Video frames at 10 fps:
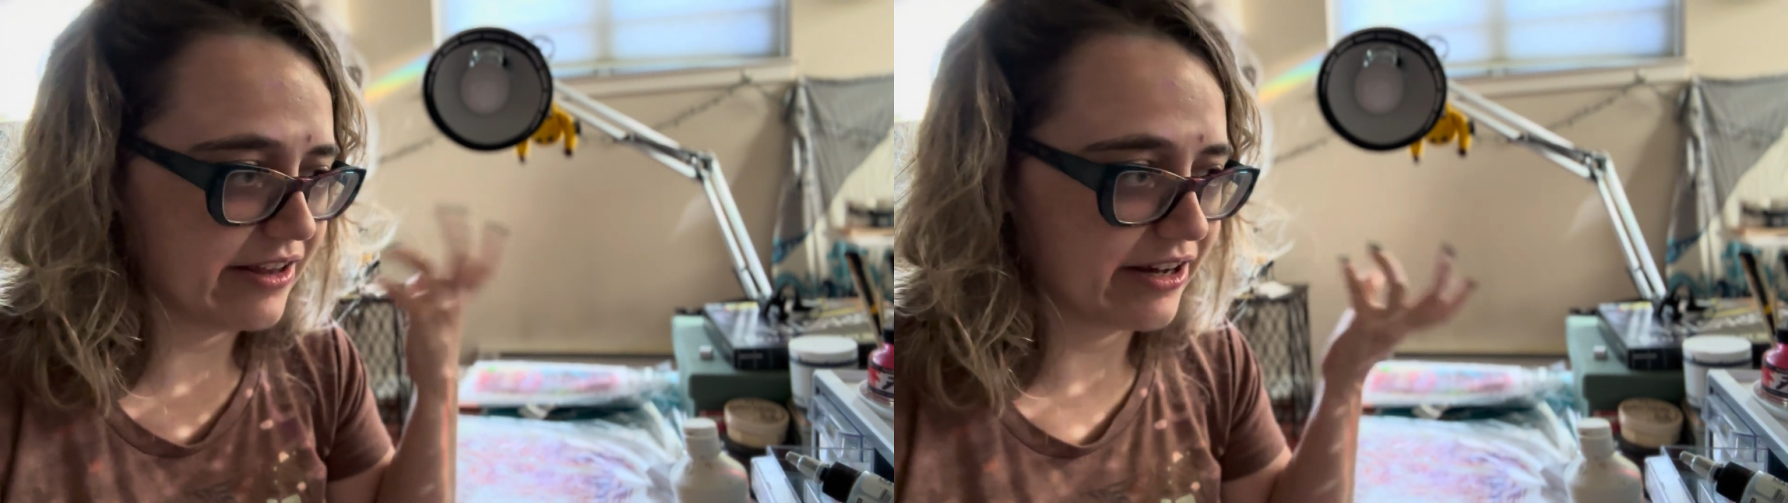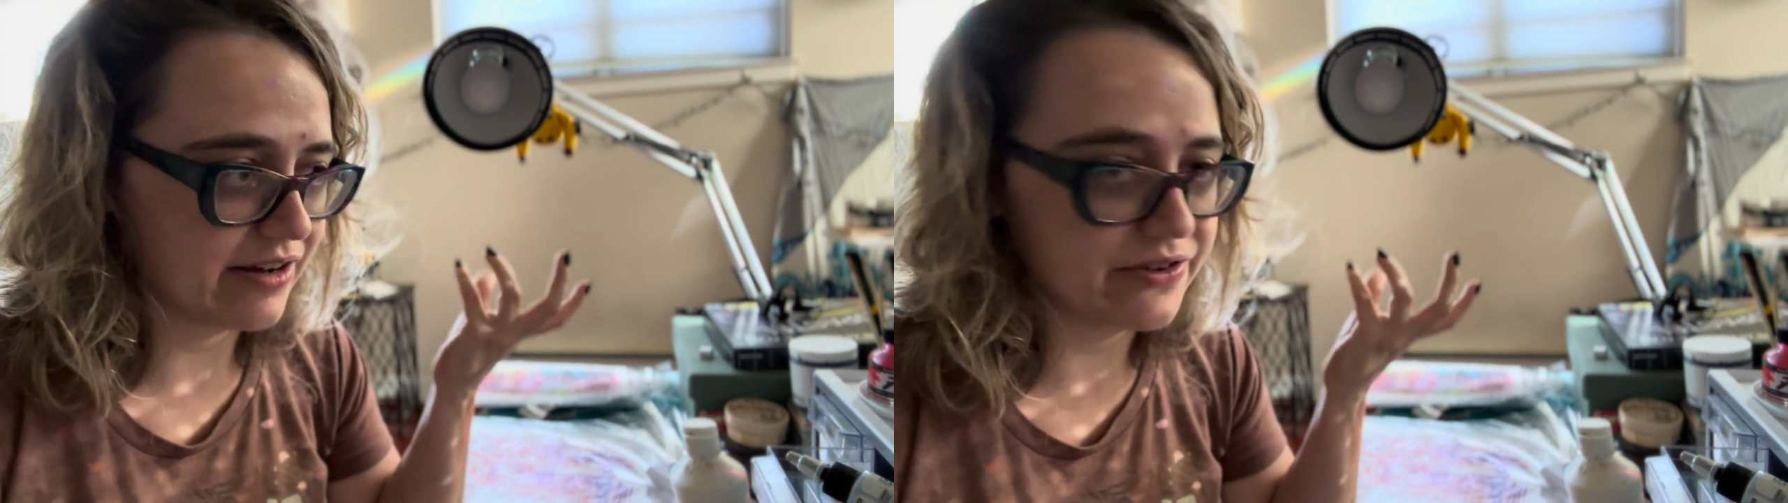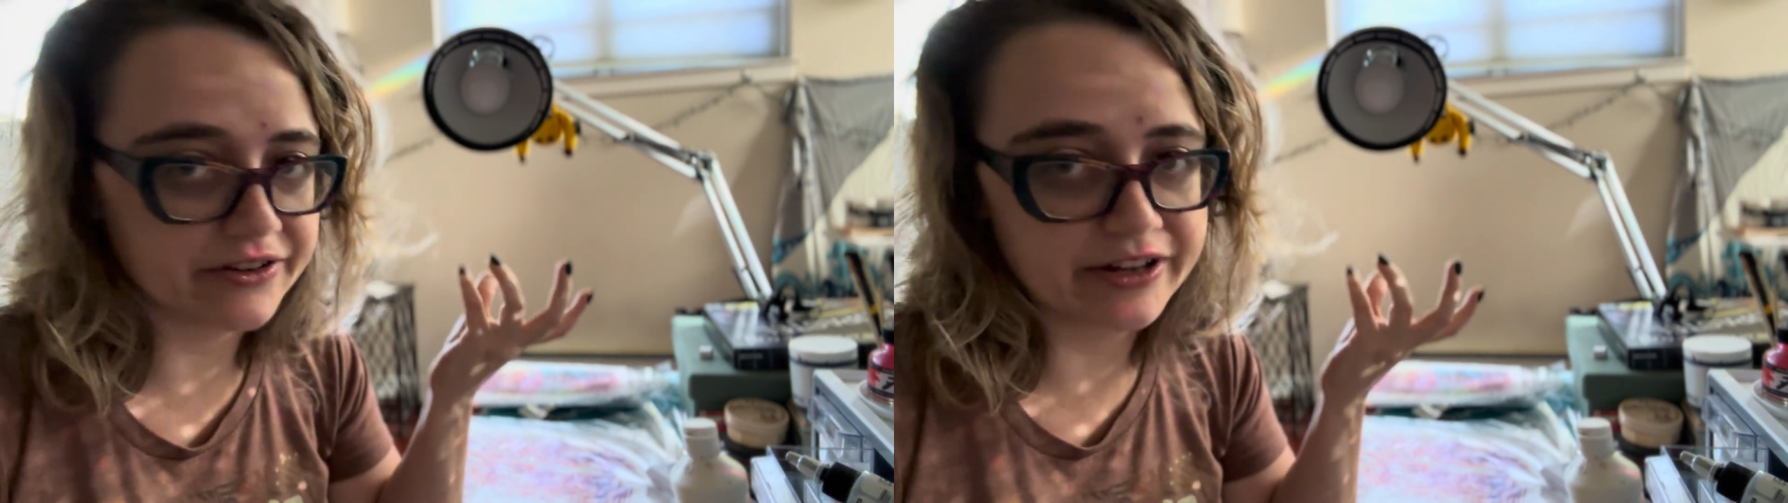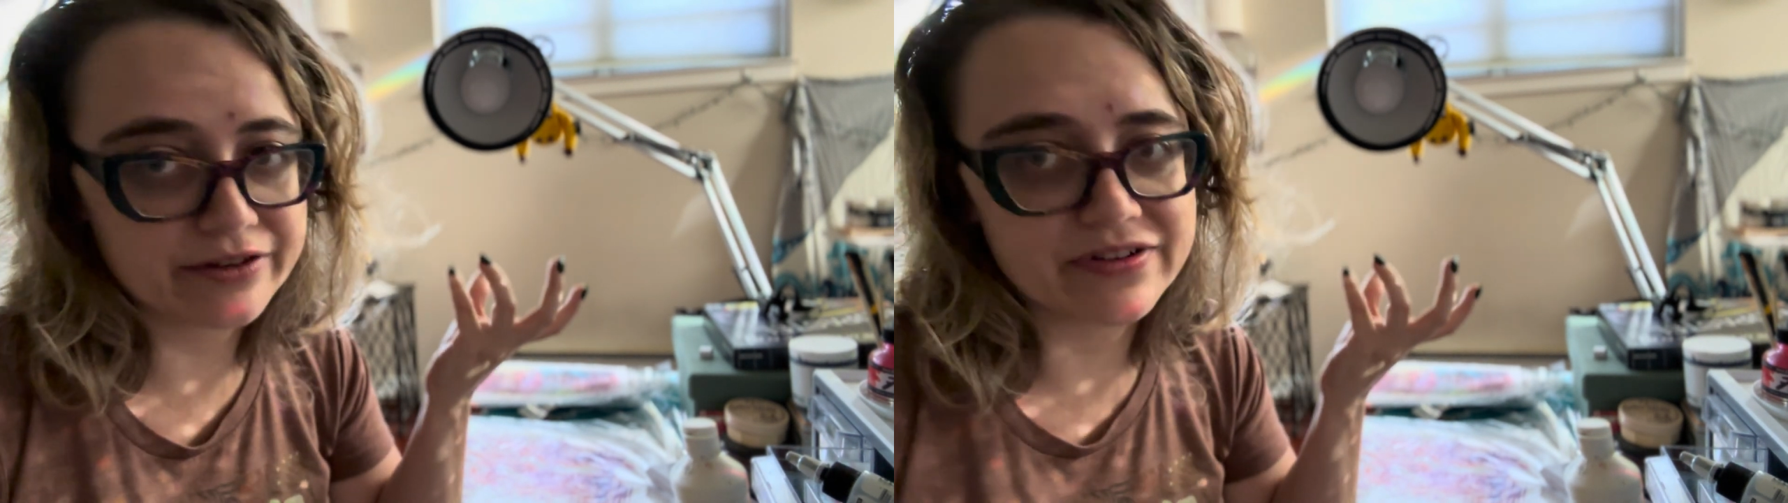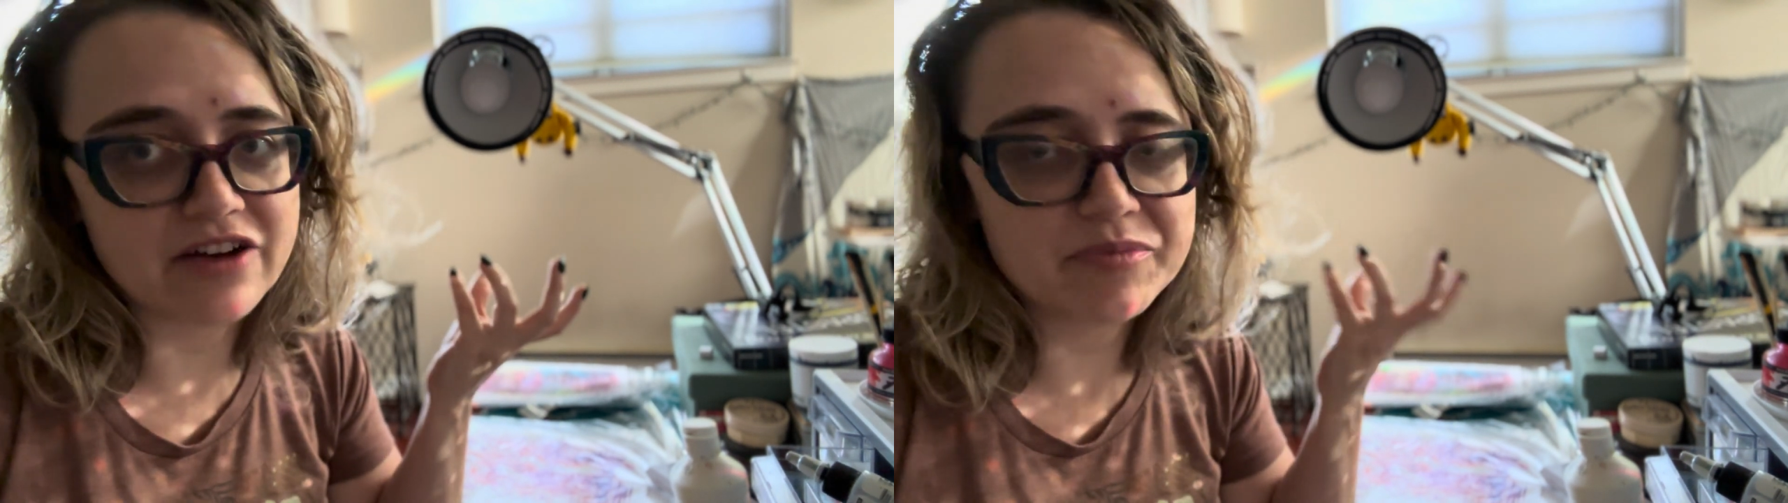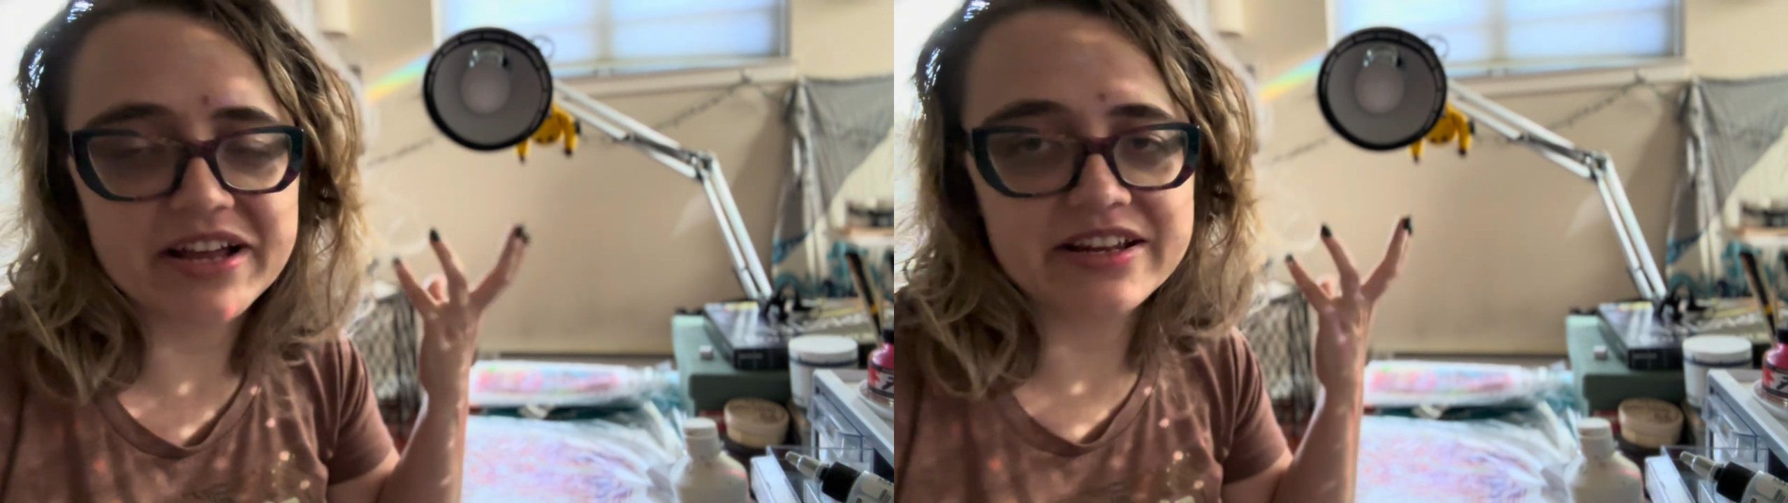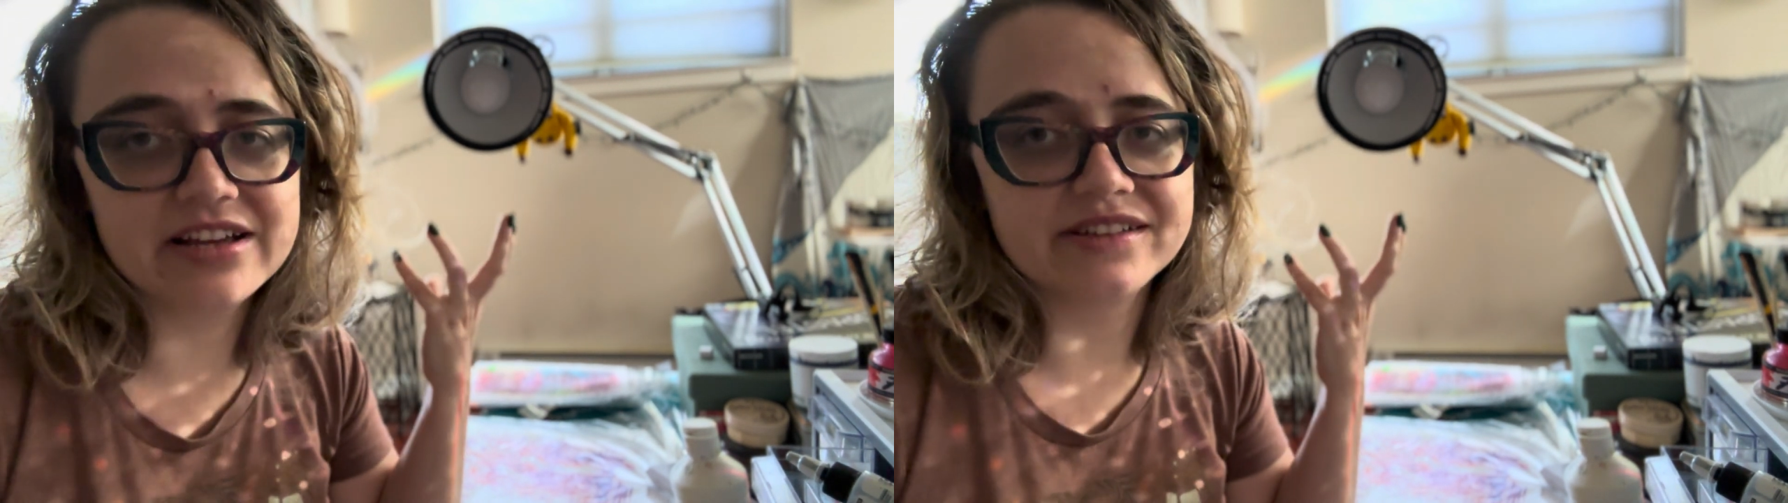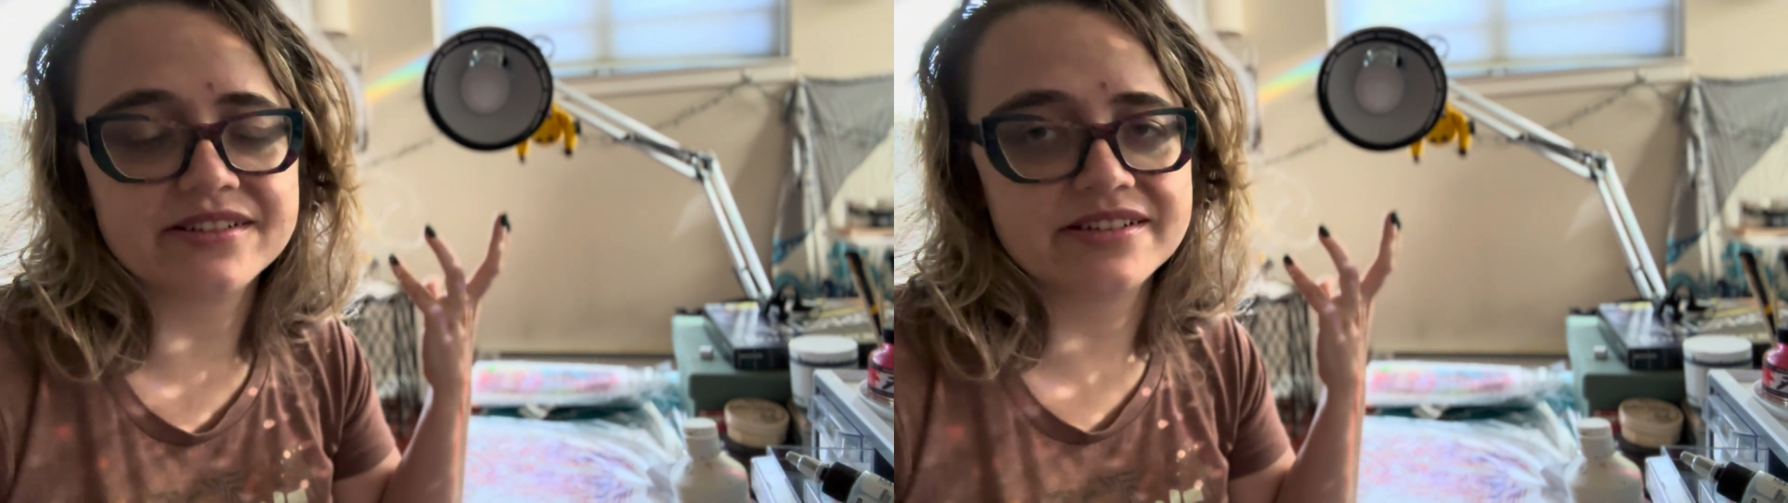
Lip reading: like I've done like 5 paintings,